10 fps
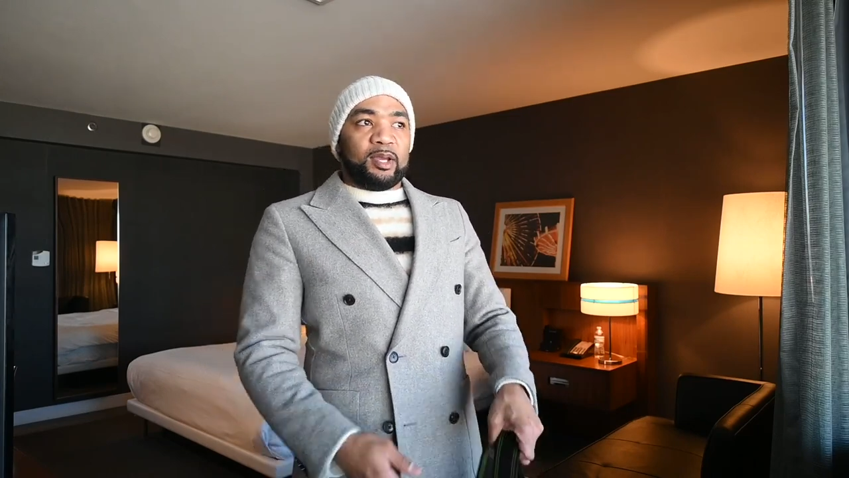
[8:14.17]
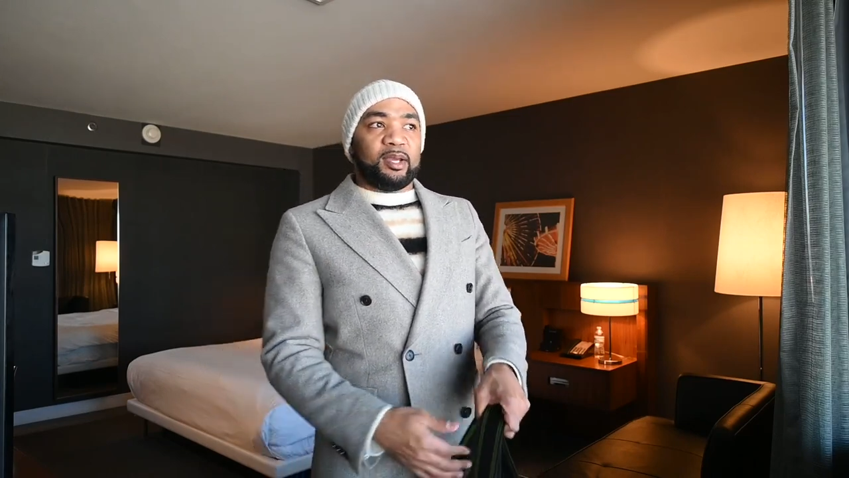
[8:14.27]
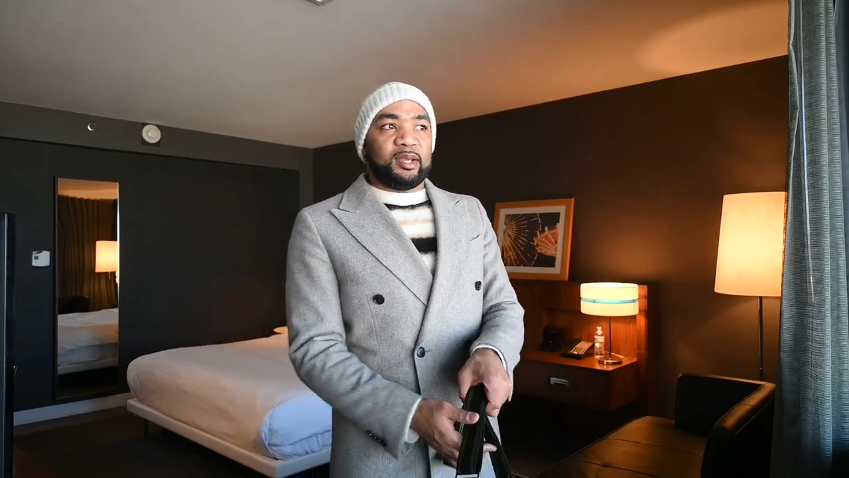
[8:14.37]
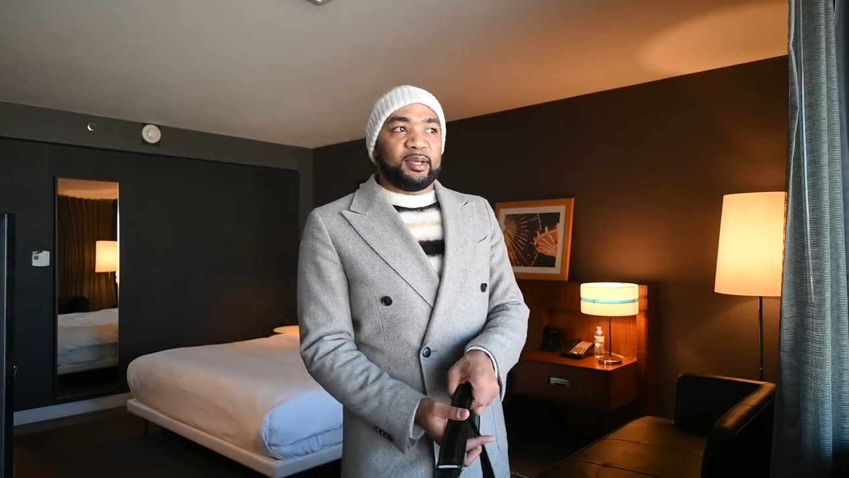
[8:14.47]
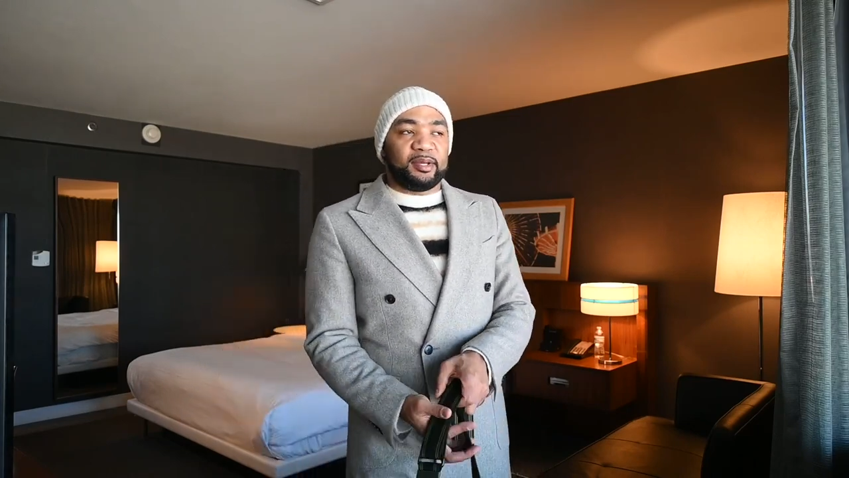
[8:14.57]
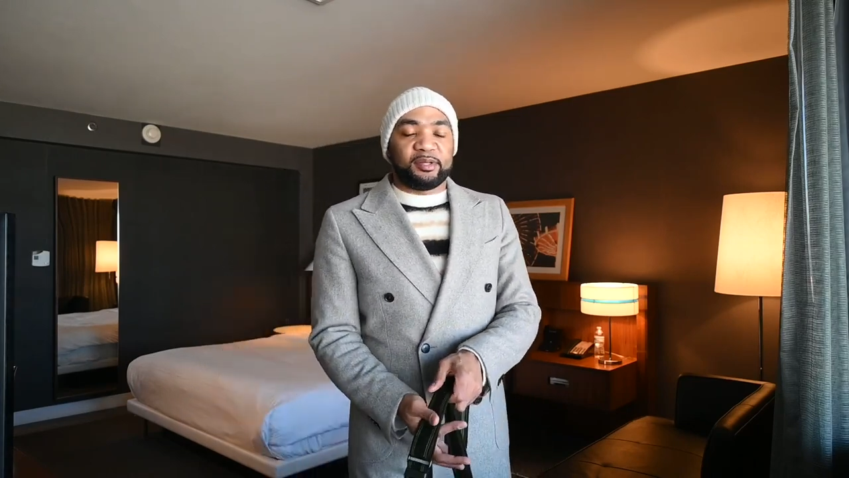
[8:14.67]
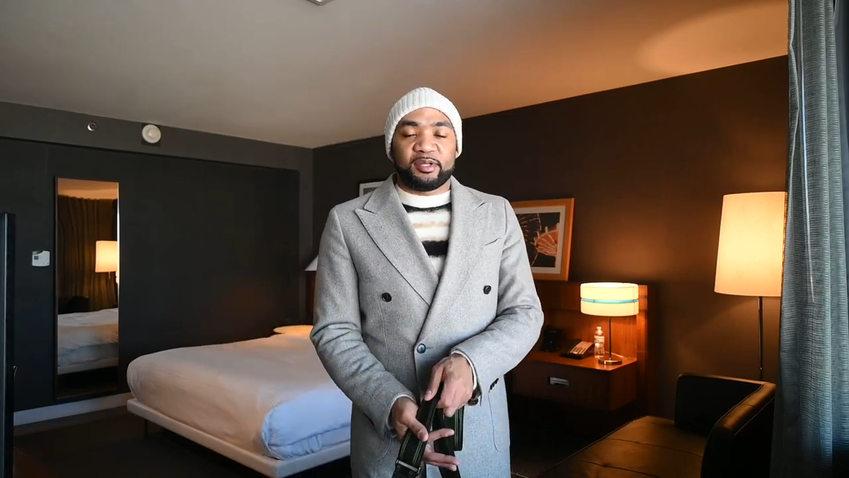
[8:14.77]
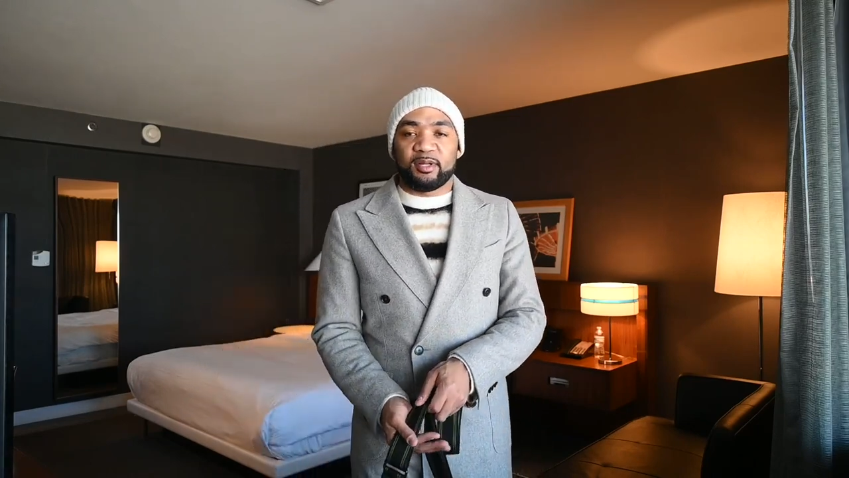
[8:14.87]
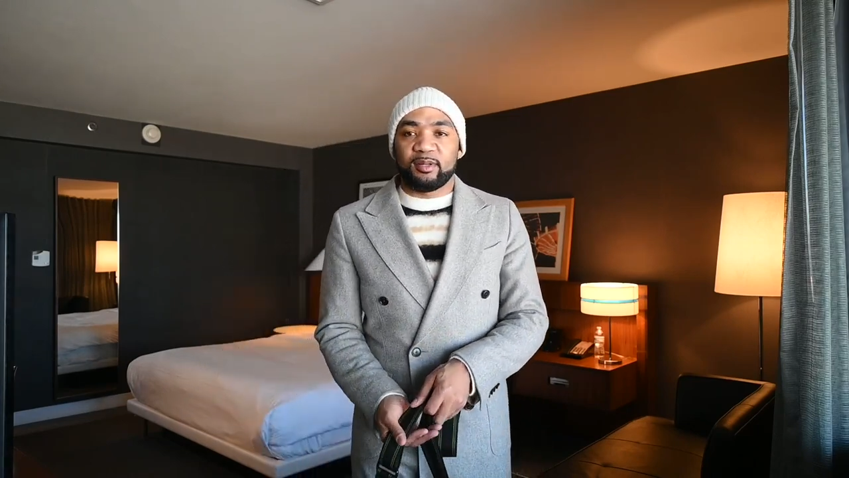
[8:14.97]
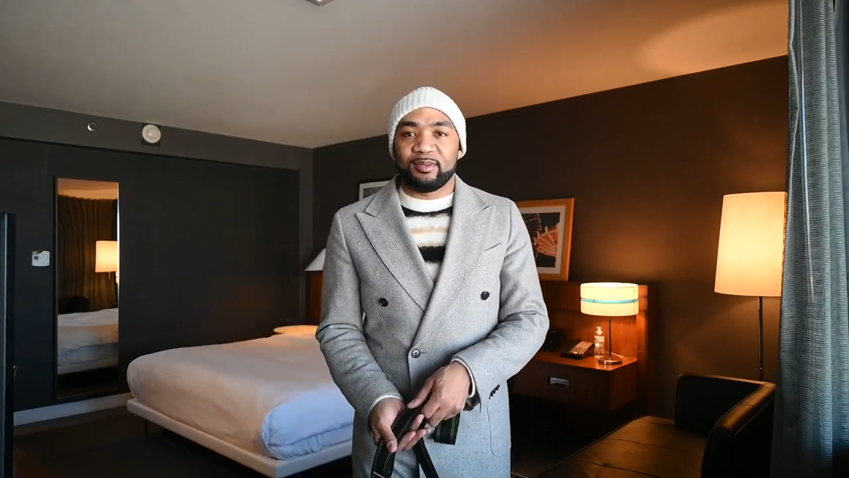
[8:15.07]
and
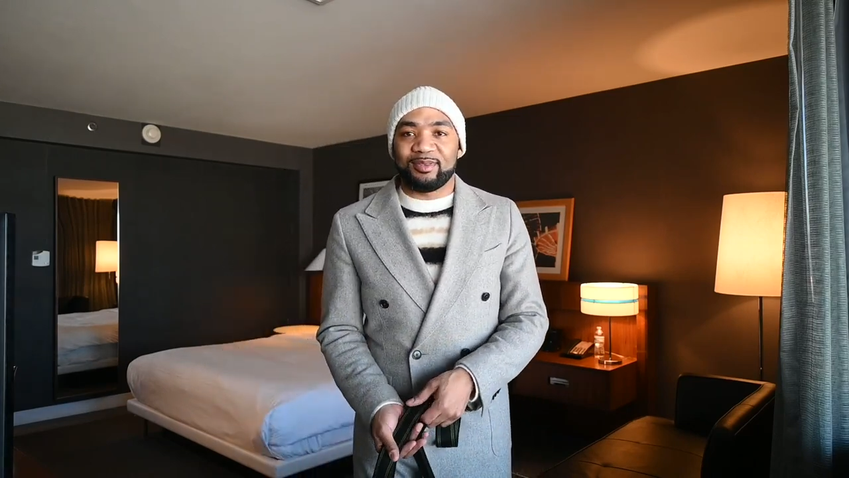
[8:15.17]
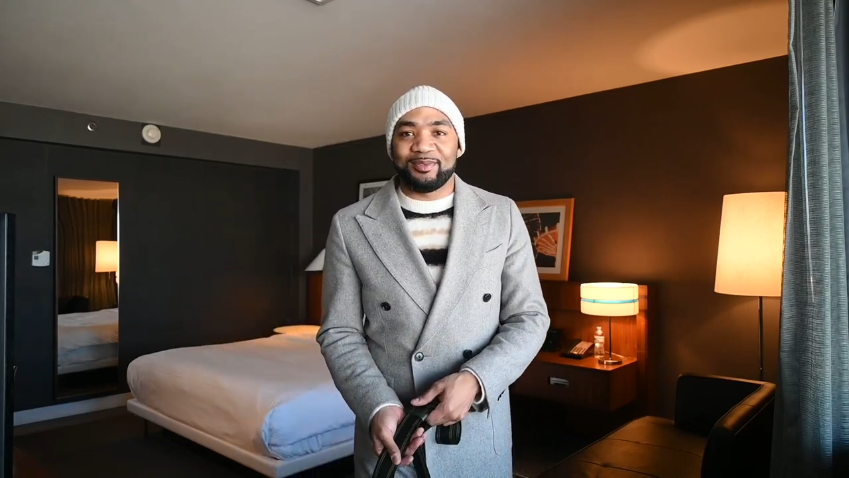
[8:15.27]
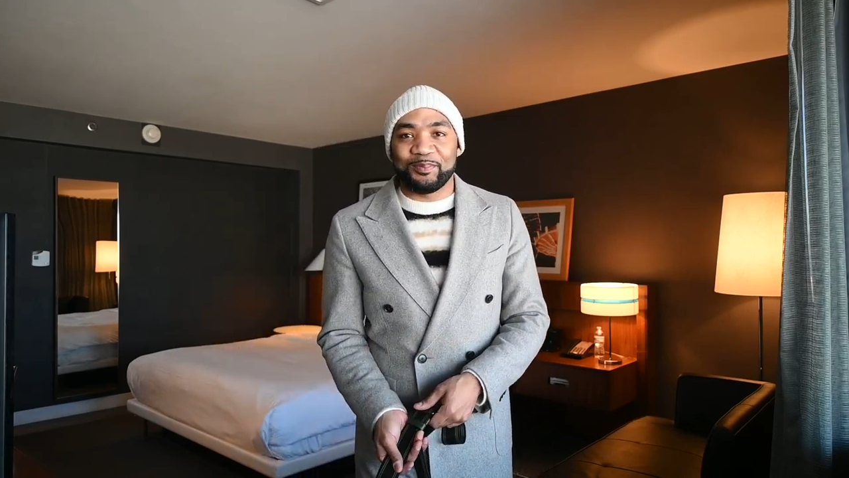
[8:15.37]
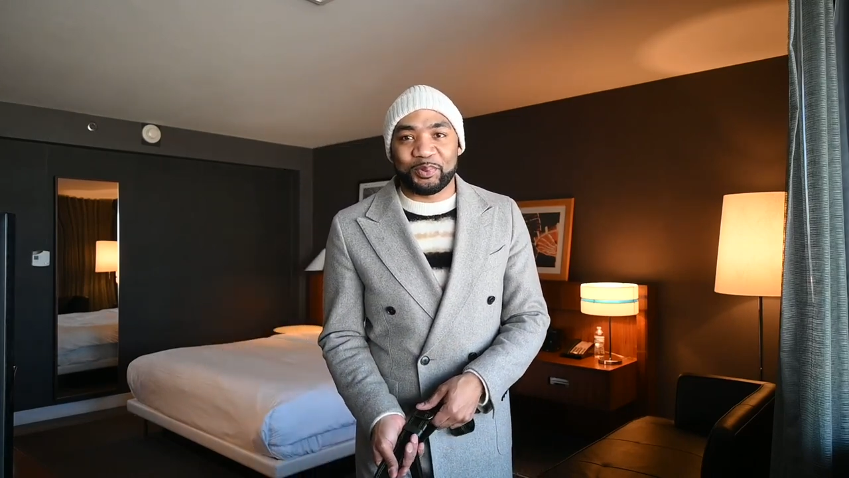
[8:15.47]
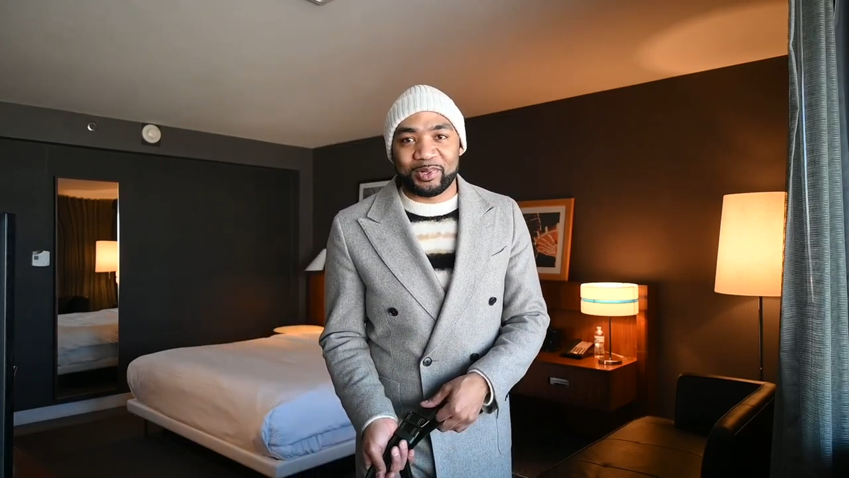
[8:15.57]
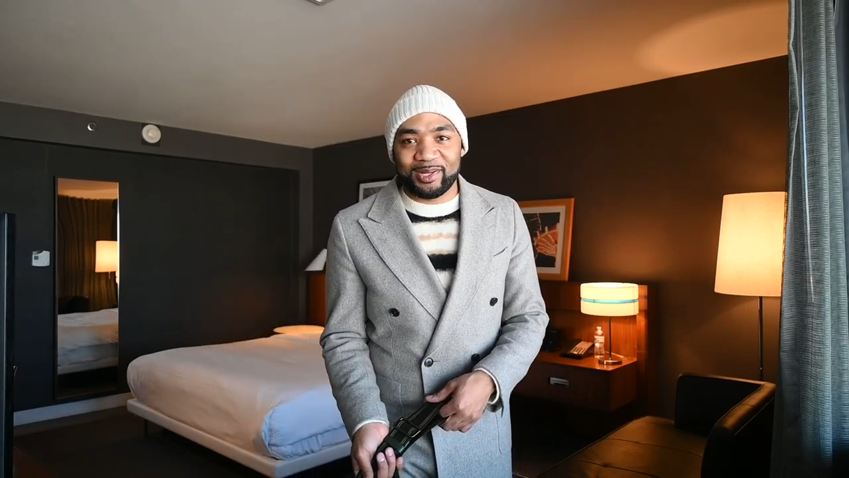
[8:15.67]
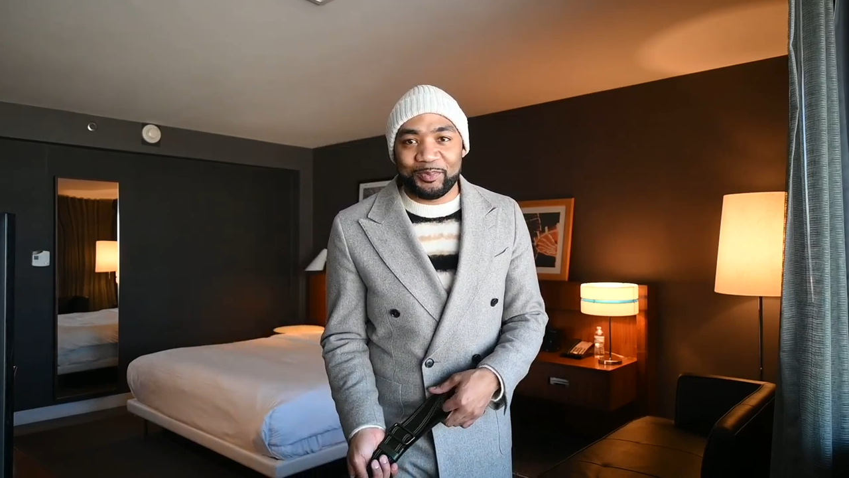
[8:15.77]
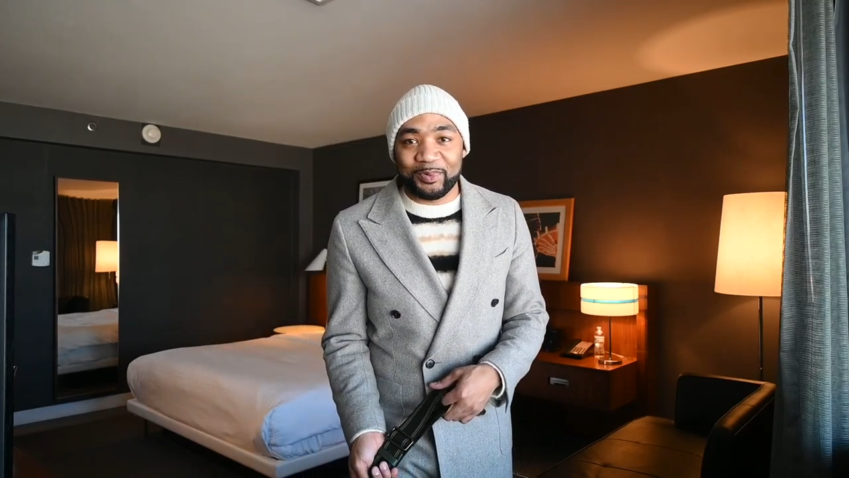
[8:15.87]
pretty